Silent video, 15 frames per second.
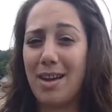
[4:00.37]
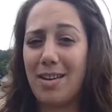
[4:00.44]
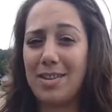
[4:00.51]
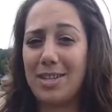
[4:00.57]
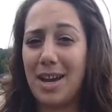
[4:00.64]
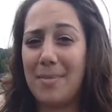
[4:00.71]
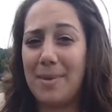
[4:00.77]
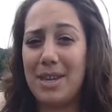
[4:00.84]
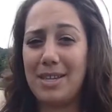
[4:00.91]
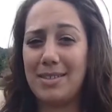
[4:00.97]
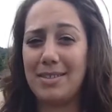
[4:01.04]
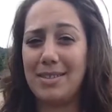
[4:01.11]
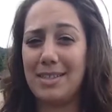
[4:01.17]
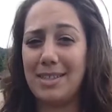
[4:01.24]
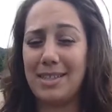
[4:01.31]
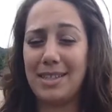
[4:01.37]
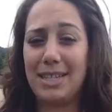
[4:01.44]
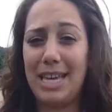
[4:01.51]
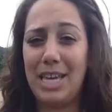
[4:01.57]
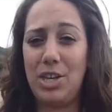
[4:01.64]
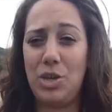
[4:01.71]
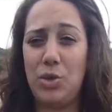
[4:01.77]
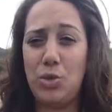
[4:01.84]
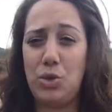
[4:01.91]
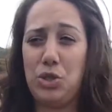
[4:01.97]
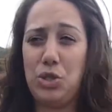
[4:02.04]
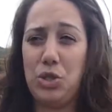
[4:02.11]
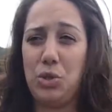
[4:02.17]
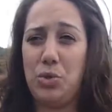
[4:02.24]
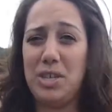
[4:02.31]
our tummies get used
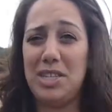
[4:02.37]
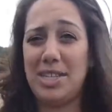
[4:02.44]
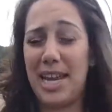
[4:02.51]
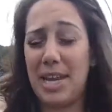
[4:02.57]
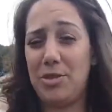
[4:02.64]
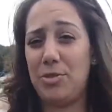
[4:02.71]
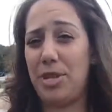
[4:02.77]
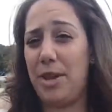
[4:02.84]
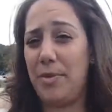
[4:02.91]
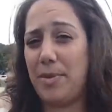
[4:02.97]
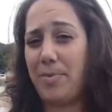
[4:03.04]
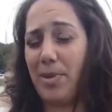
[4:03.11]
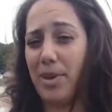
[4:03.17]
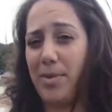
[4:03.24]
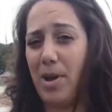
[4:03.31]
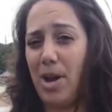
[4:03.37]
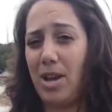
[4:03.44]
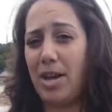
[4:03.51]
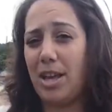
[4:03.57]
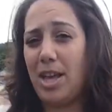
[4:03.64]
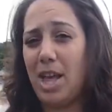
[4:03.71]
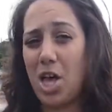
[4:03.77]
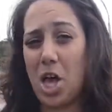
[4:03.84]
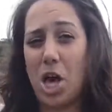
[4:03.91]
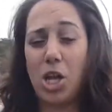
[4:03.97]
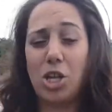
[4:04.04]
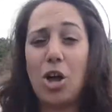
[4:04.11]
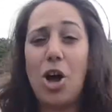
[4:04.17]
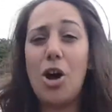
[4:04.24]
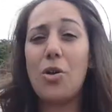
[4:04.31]
to the schedule that we put in,
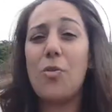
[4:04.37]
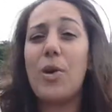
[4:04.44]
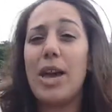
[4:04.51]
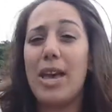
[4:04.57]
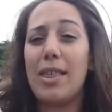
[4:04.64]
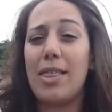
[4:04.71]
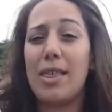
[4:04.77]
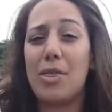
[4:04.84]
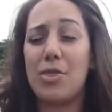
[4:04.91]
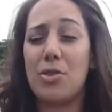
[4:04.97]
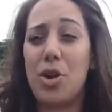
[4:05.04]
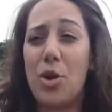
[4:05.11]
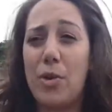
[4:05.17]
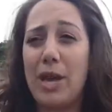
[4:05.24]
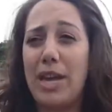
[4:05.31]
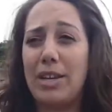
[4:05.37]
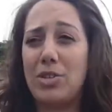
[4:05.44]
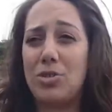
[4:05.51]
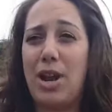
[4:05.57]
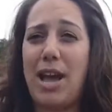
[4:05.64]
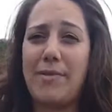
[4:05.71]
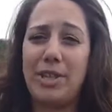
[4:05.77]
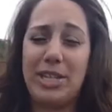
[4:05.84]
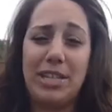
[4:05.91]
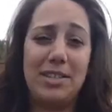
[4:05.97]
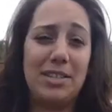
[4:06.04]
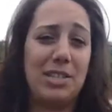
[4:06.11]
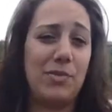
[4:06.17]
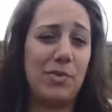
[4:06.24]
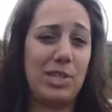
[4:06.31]
along with traveling
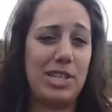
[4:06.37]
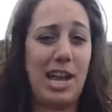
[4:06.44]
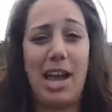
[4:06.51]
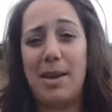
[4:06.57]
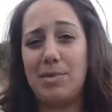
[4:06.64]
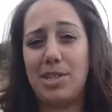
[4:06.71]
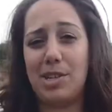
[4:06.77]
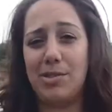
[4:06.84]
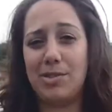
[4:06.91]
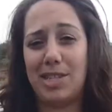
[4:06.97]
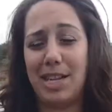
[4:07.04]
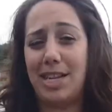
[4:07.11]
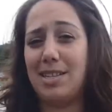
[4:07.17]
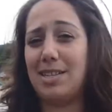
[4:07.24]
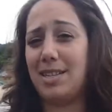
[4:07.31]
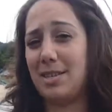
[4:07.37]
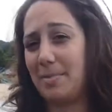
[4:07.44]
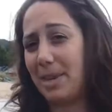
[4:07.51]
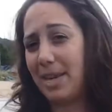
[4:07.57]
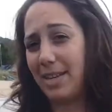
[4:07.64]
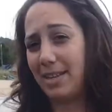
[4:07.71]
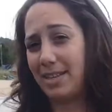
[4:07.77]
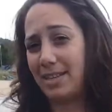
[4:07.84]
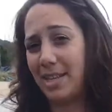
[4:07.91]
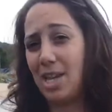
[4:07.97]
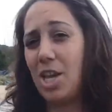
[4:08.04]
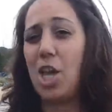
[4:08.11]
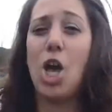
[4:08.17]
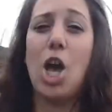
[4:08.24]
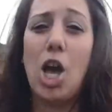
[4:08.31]
into different time zones into the mix,
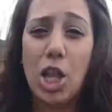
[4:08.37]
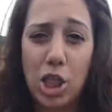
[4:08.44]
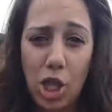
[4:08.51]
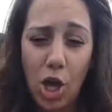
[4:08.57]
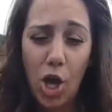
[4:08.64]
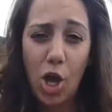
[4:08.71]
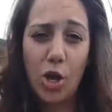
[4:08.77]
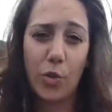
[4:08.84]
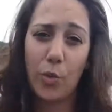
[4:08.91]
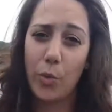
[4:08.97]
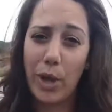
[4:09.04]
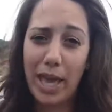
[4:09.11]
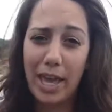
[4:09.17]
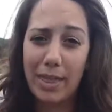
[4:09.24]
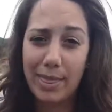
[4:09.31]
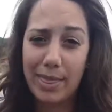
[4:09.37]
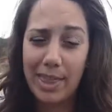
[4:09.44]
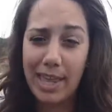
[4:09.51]
along with